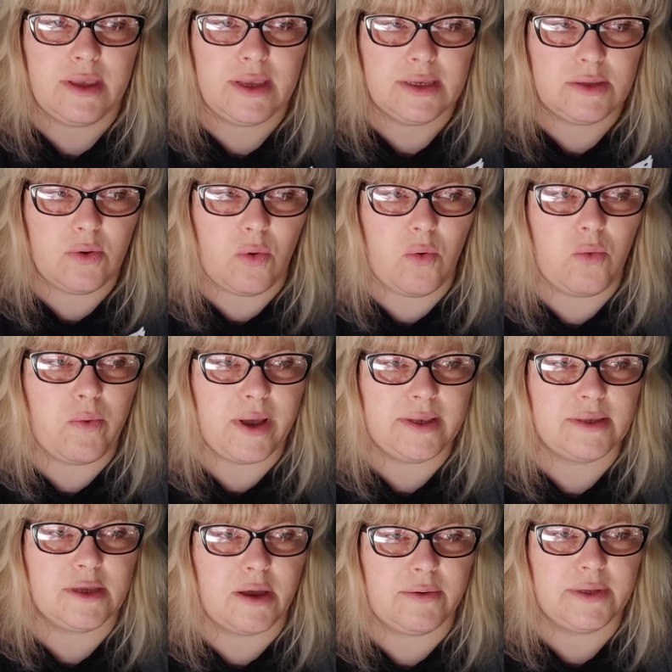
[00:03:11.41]
it's always
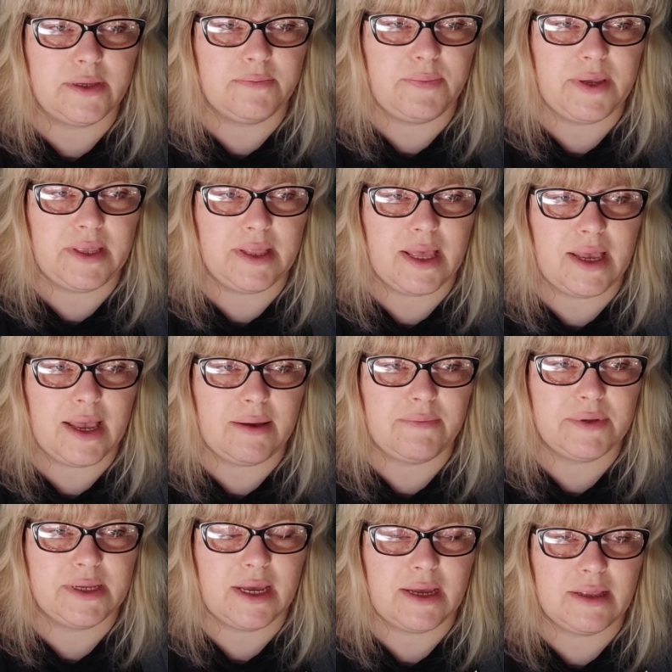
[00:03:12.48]
going to be that
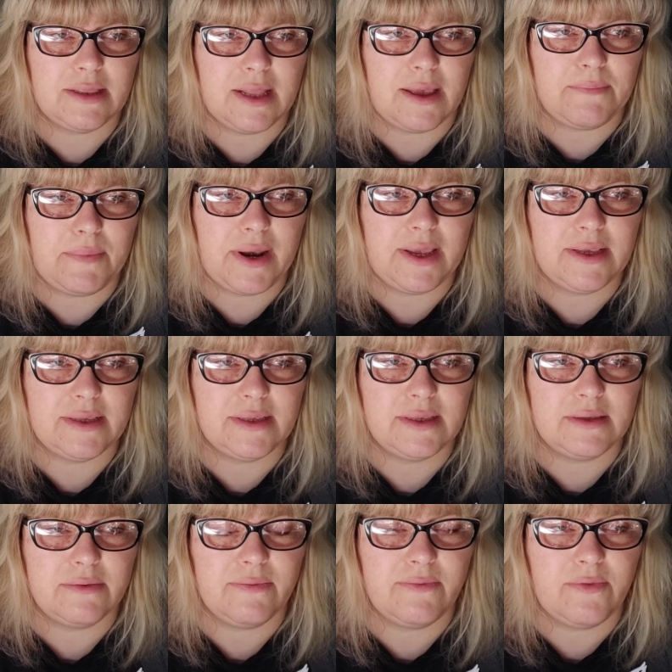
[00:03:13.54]
habitat and that place